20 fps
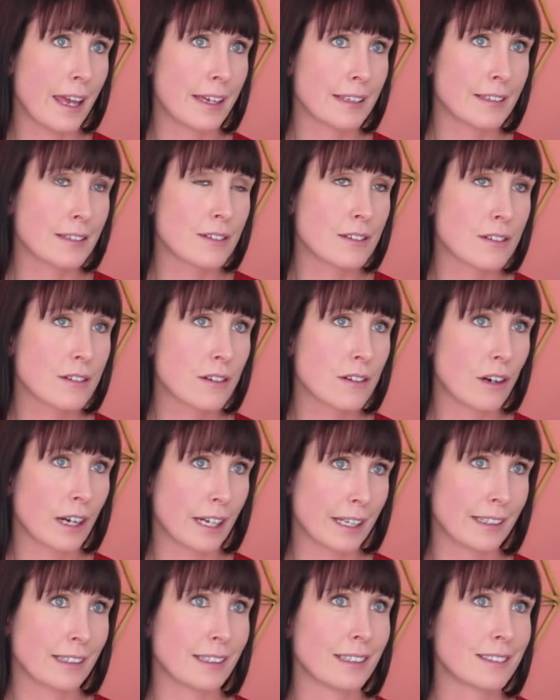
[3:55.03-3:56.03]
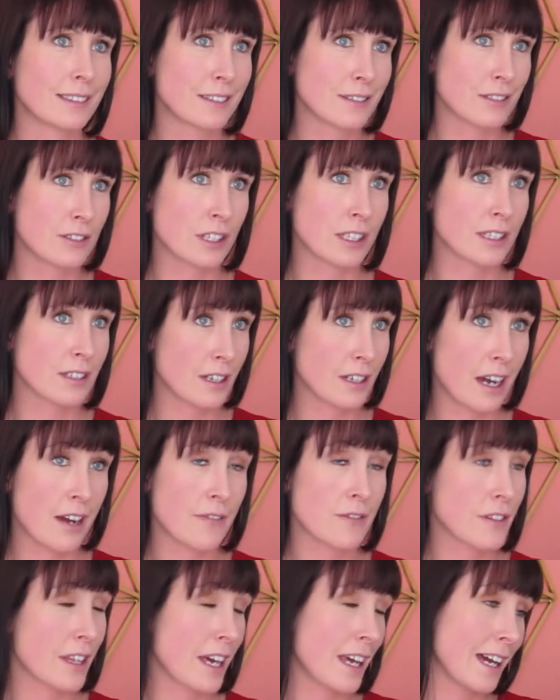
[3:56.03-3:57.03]
And I just
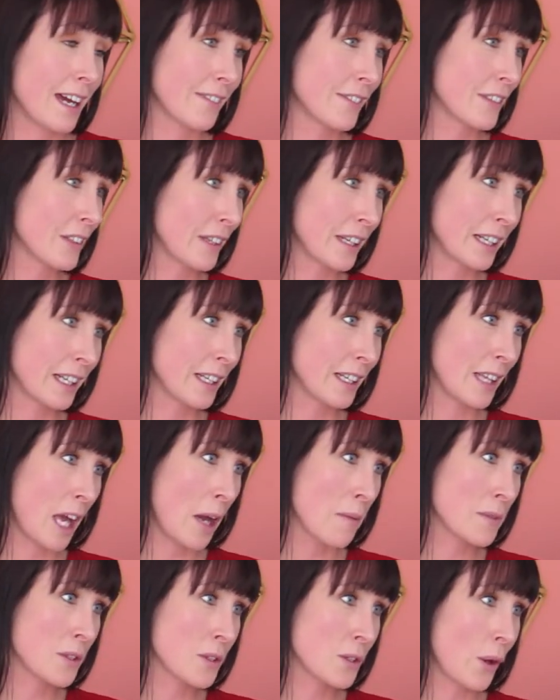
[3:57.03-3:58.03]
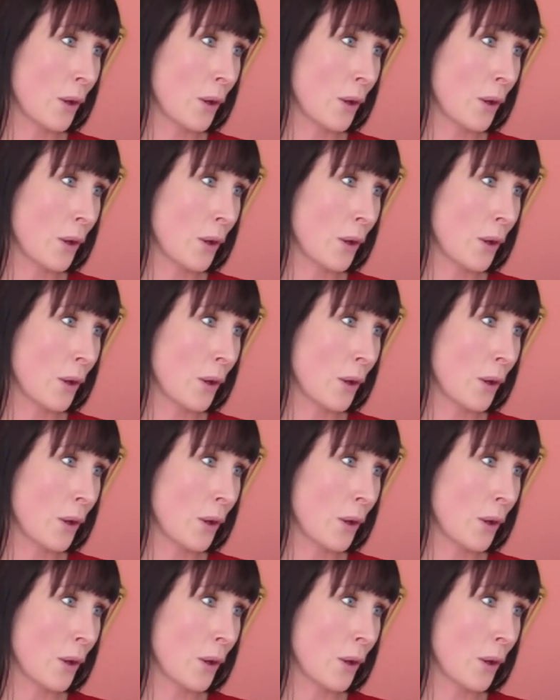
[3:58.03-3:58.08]
after that had the lung collapse.